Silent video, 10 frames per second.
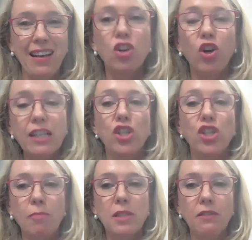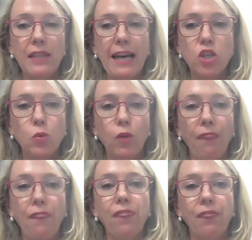not in terms of the actual
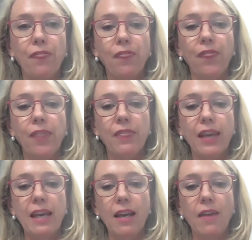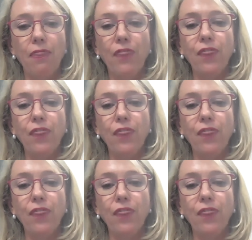the